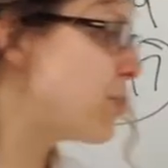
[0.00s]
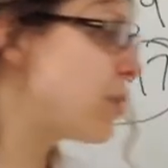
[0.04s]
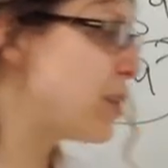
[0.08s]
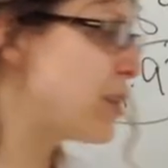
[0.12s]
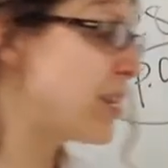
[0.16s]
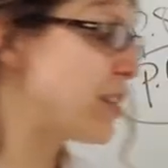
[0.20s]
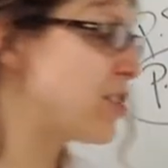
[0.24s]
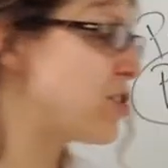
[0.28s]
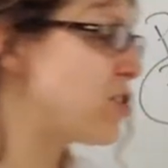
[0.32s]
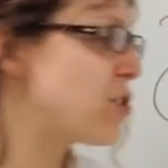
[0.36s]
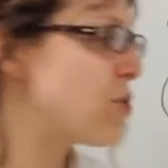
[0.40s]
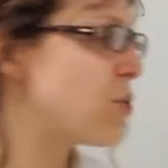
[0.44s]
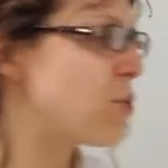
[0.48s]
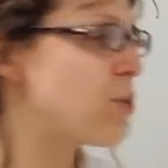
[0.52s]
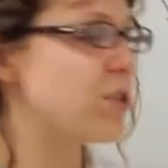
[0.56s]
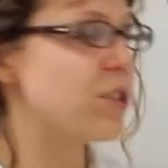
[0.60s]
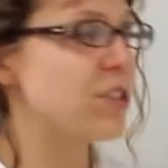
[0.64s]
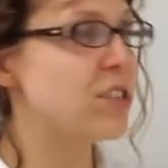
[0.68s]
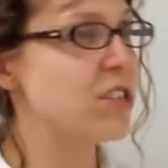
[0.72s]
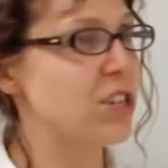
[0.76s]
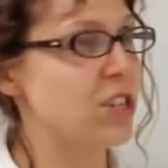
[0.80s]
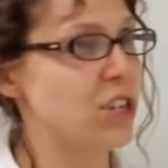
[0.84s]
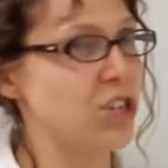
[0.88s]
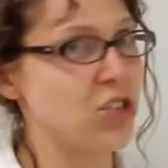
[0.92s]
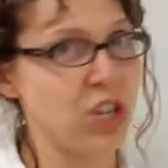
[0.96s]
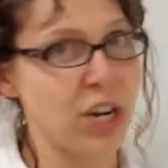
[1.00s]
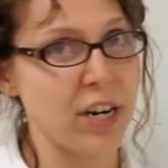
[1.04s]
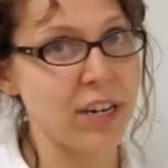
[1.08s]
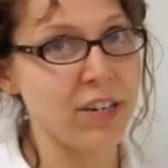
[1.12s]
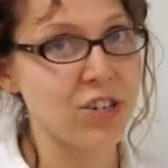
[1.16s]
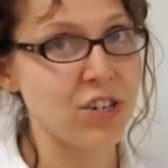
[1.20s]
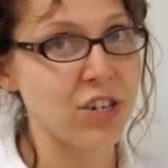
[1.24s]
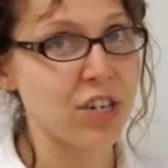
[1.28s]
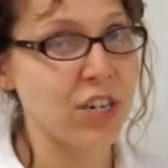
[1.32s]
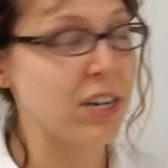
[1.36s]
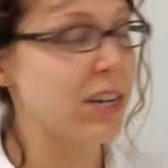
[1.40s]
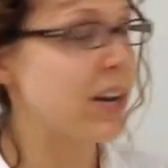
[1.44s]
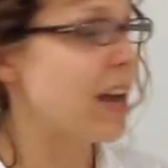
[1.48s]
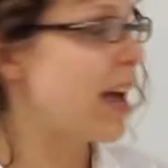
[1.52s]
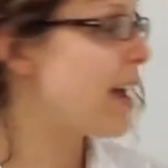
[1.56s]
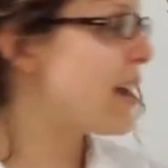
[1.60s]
prediction, or suggestion.